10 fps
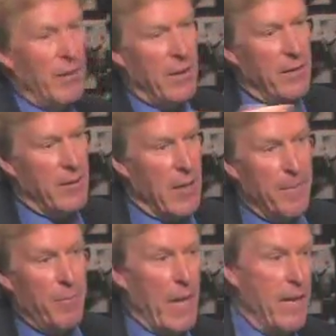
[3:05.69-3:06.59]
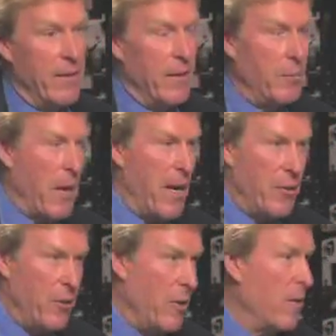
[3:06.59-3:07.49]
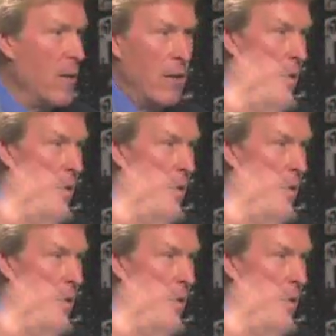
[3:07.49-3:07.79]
and then some, as this past year,